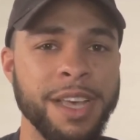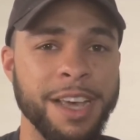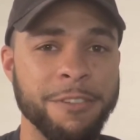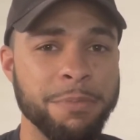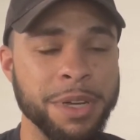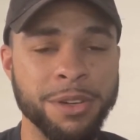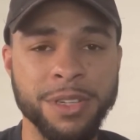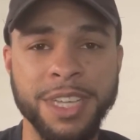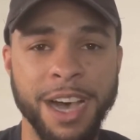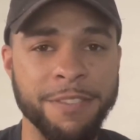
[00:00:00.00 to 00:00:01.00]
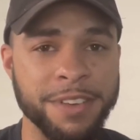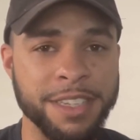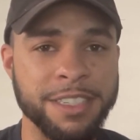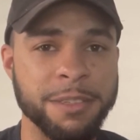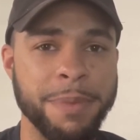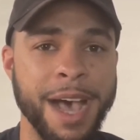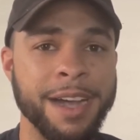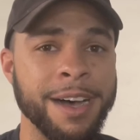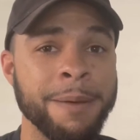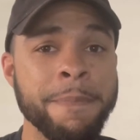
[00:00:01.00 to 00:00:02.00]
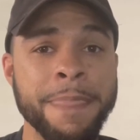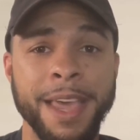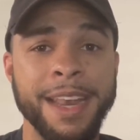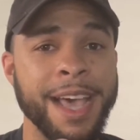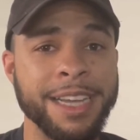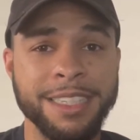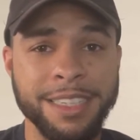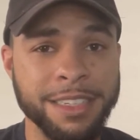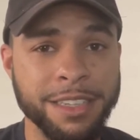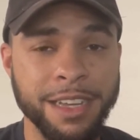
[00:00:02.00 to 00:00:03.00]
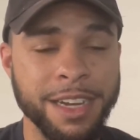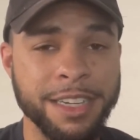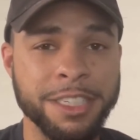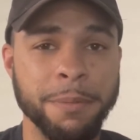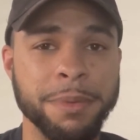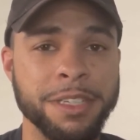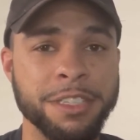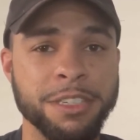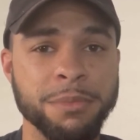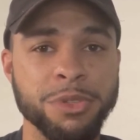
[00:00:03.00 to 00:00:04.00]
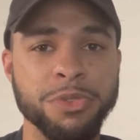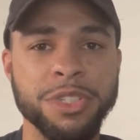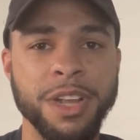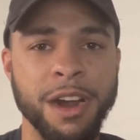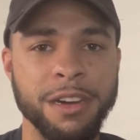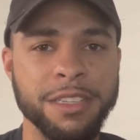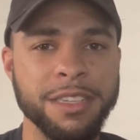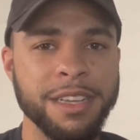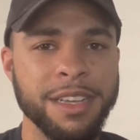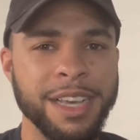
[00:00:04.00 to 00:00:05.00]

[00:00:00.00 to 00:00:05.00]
and if builders' confidence is back up and they actually jump into some new starts.